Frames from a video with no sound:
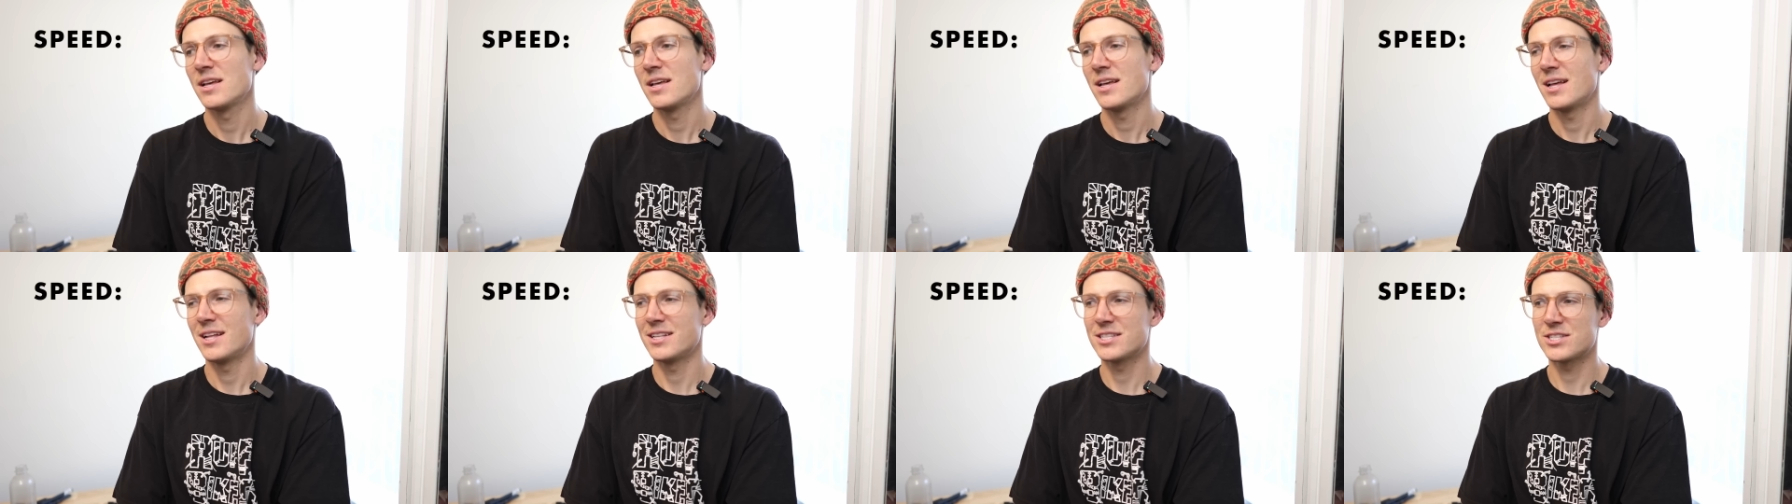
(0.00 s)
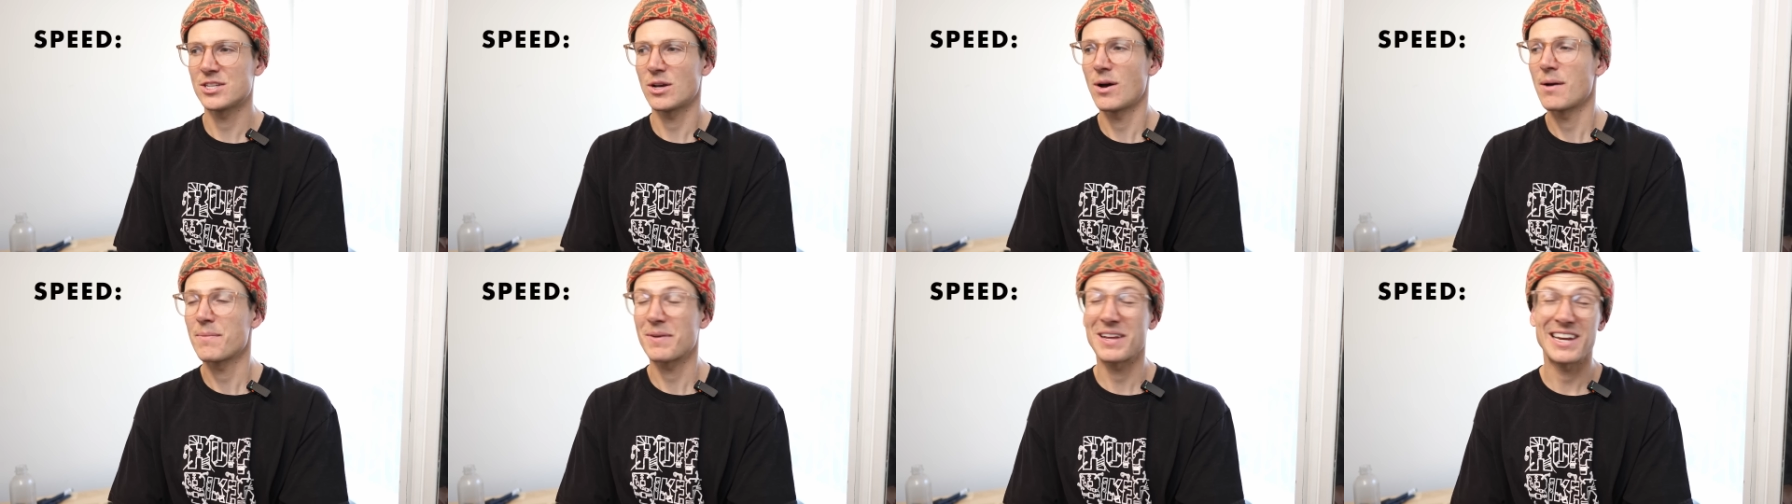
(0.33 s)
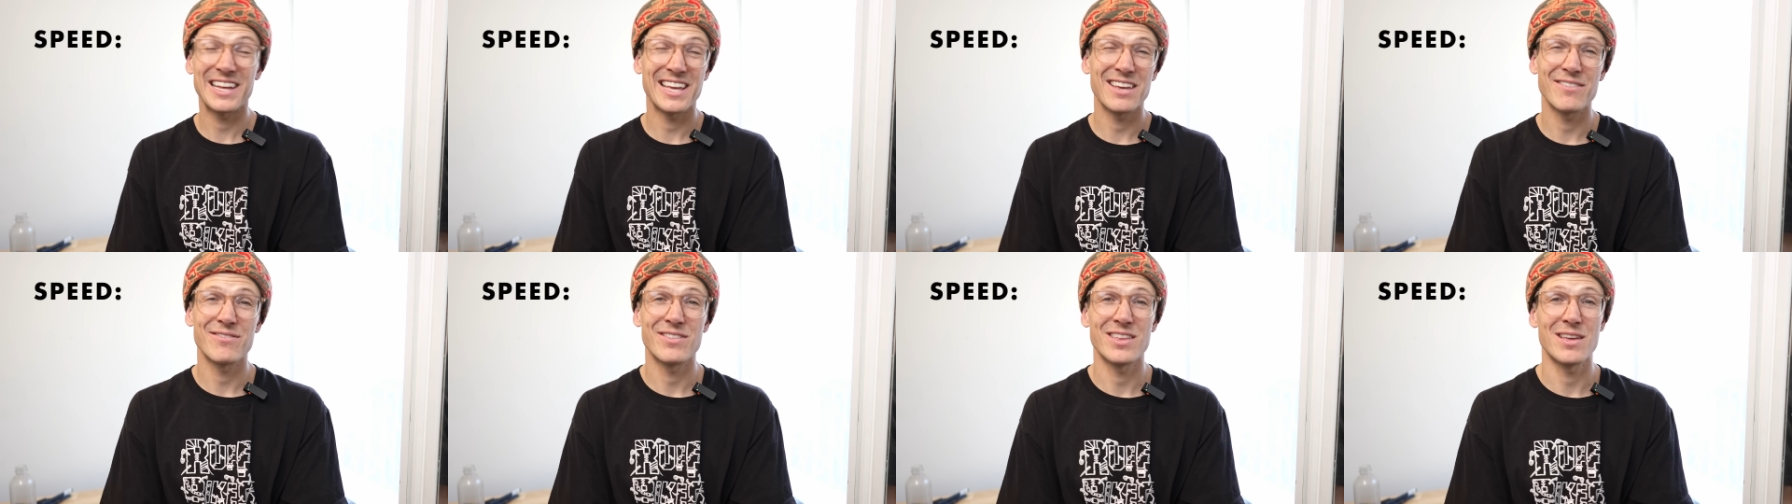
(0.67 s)
and so I'm
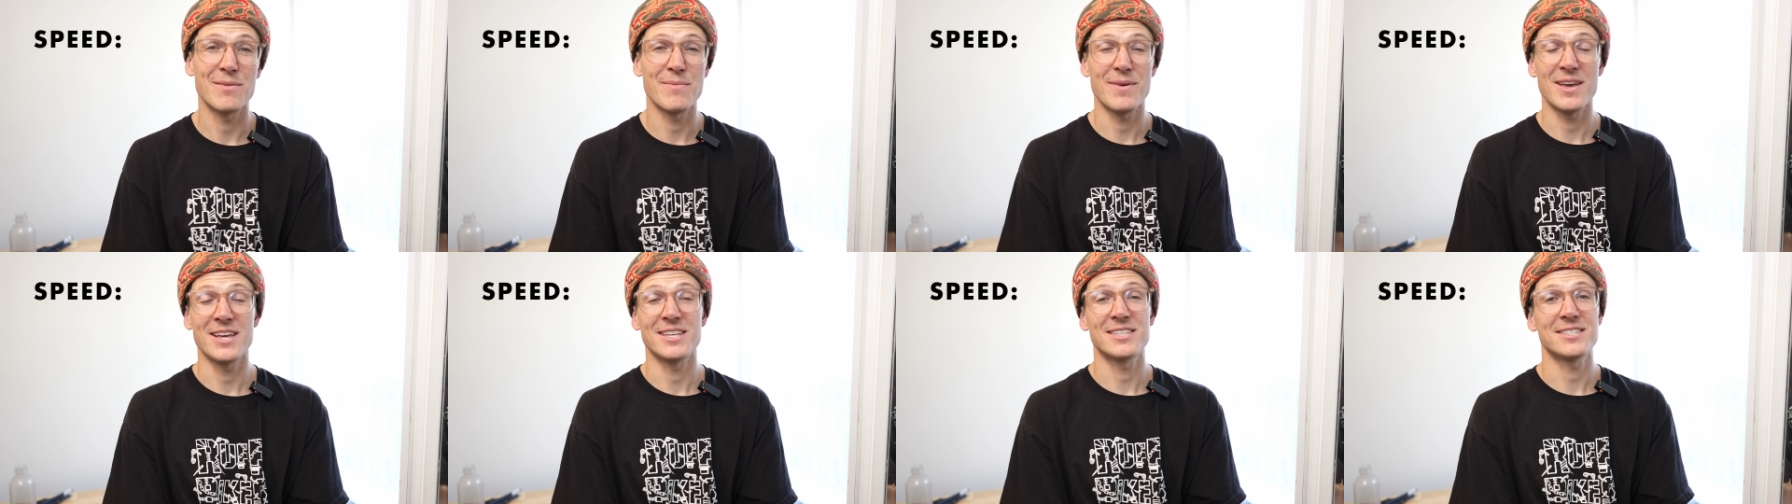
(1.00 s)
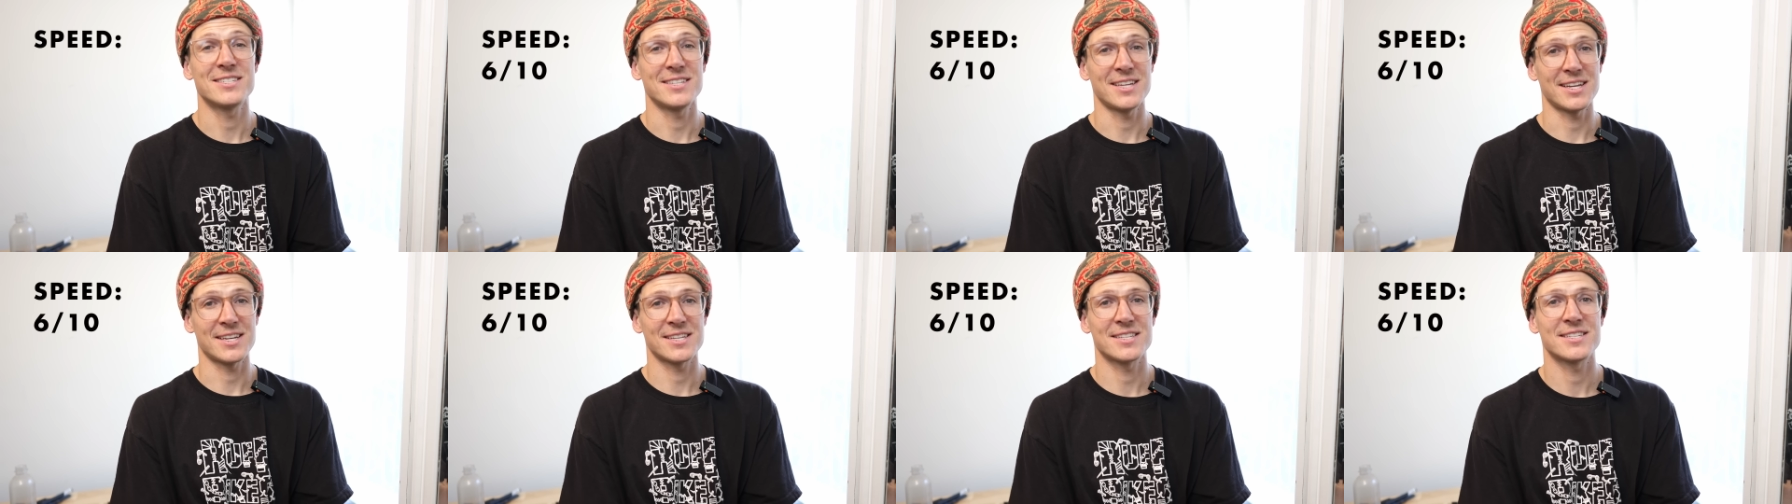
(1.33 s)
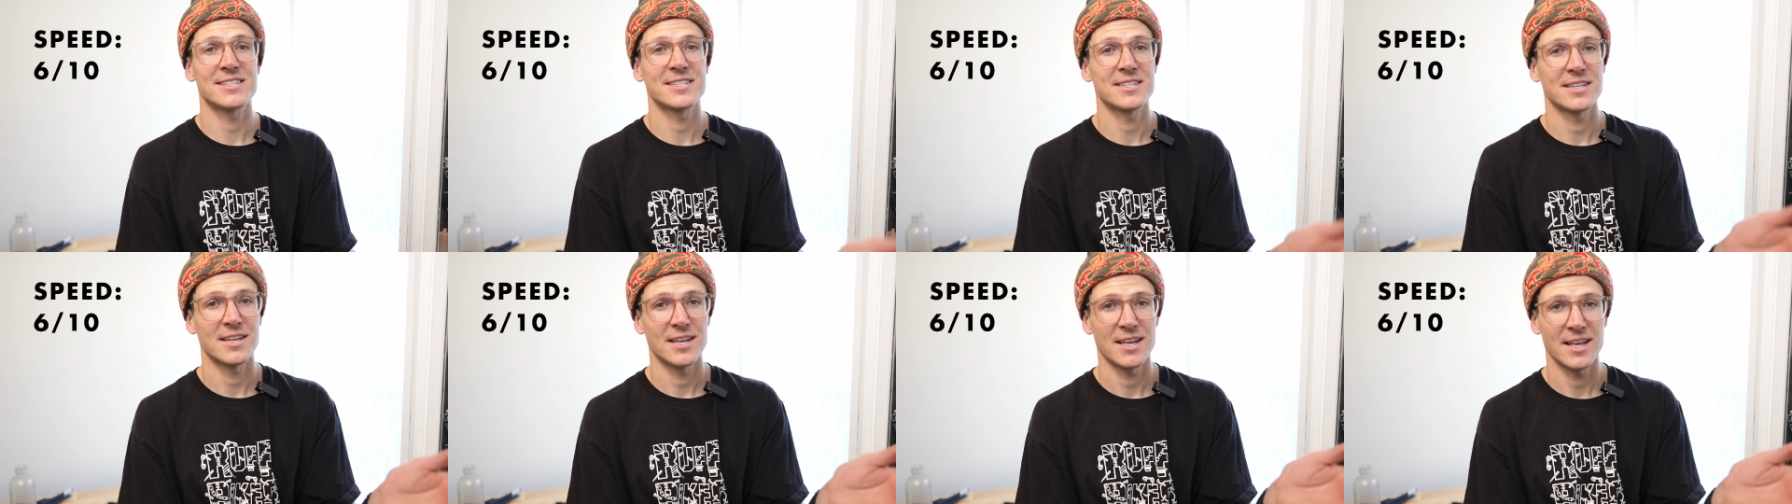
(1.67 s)
gonna give them a
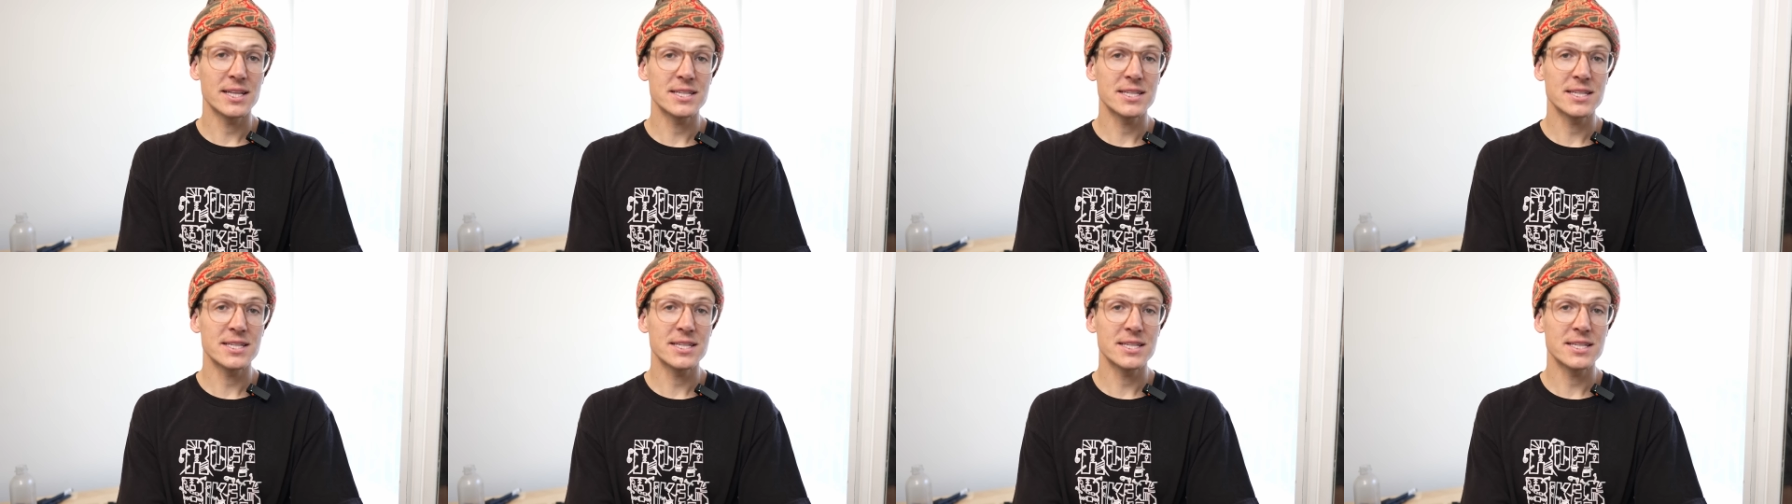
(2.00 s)
6.